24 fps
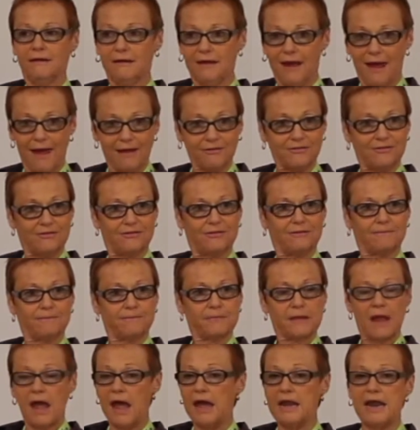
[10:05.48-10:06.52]
Yes.
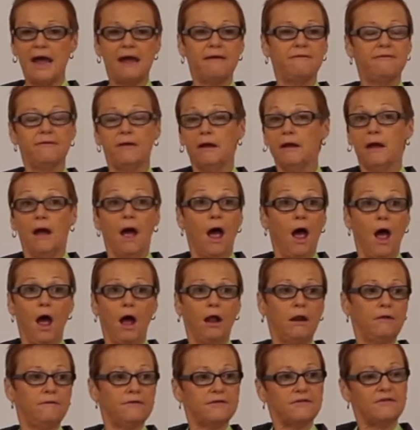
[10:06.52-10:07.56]
And I,
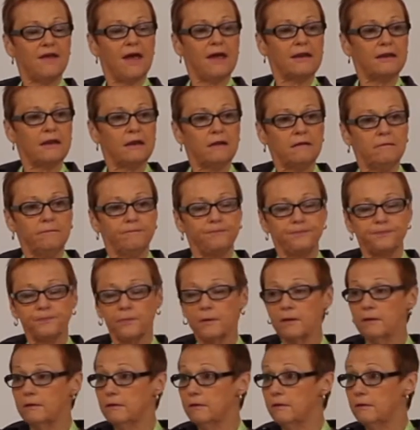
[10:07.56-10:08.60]
all of a sudden,
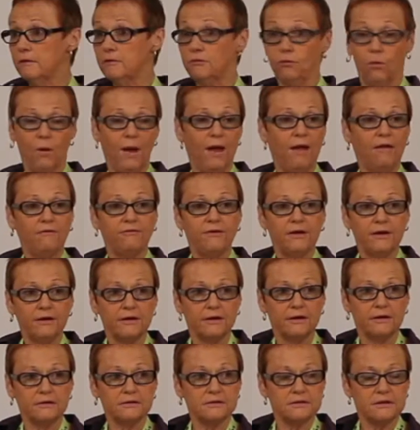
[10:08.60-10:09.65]
12
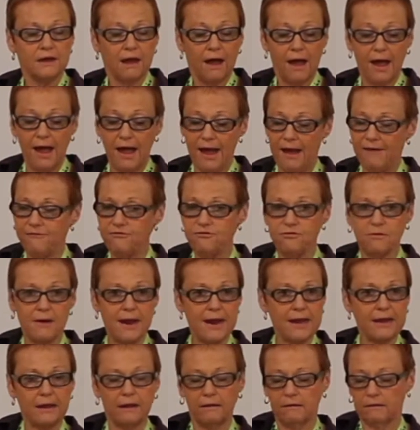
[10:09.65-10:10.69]
years, I've
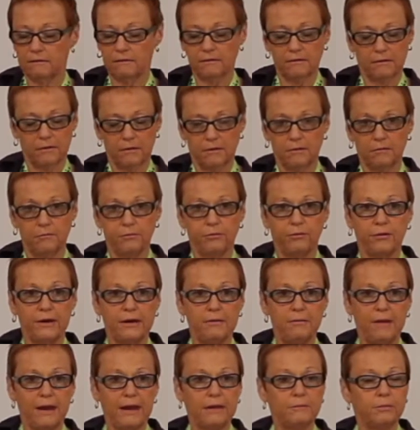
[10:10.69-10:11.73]
drank
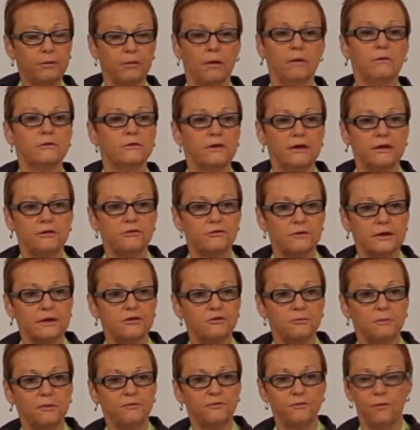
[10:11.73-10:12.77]
pre-made protein
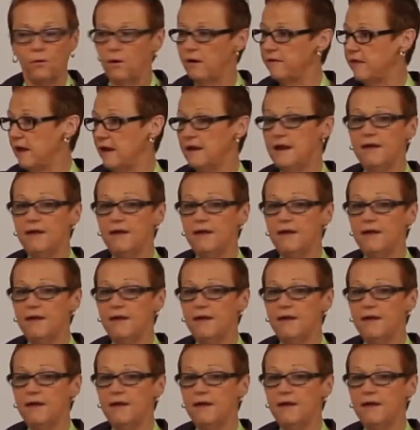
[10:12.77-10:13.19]
drinks before. They